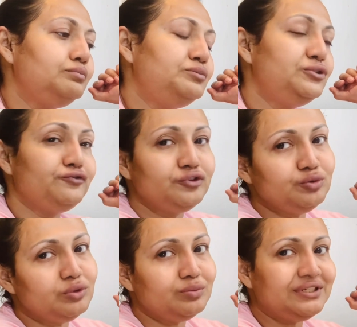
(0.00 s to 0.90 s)
perfume
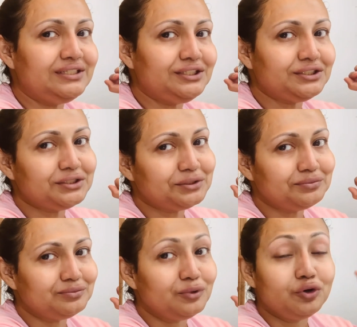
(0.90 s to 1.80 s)
on my t-shirt,
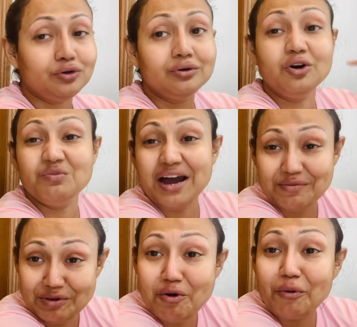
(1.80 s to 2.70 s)

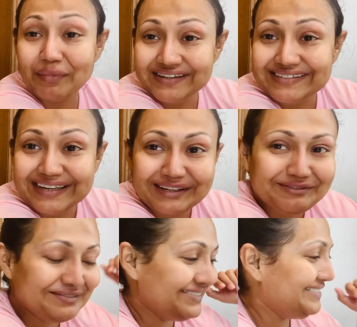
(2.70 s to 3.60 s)
on myself.
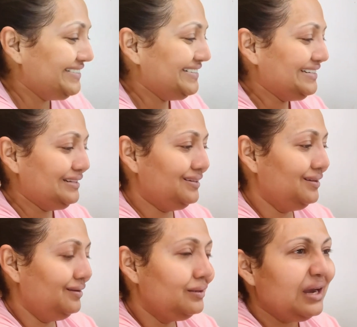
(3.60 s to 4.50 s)

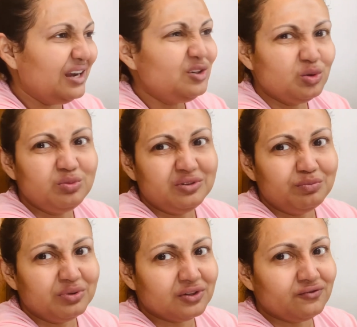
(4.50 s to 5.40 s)
Yeah, I do
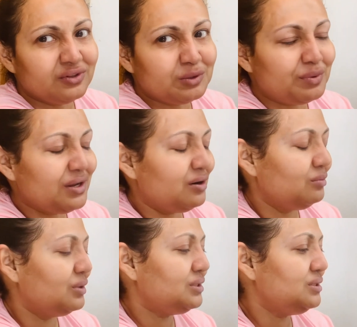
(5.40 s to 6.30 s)
spray on
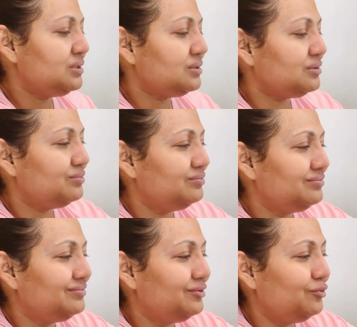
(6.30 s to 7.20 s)
my t-shirt
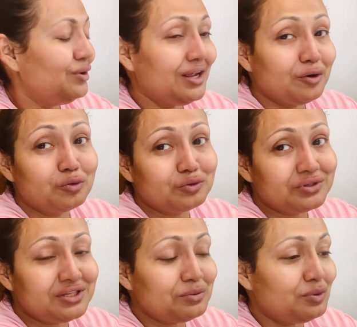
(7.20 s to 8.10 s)
when I go to
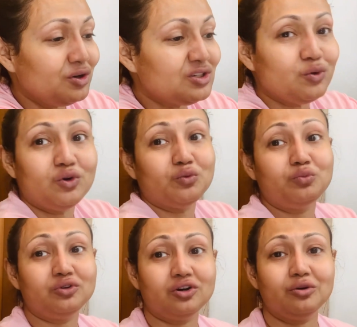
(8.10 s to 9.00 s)
sleep because I don't want to
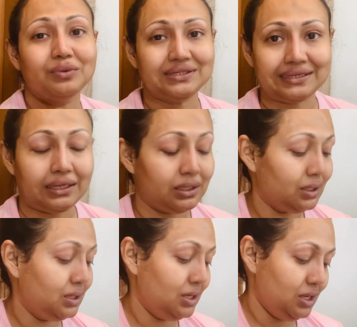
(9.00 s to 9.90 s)
put on my skin.
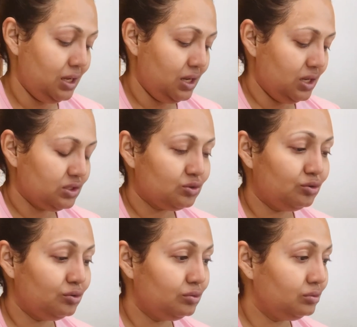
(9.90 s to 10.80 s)

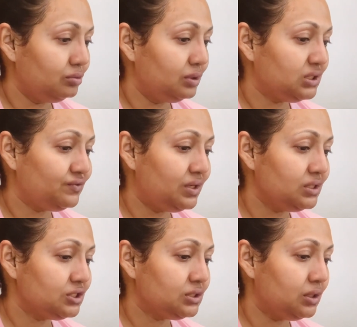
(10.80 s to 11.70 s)
So as far
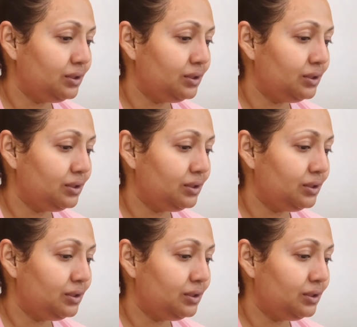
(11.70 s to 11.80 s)
as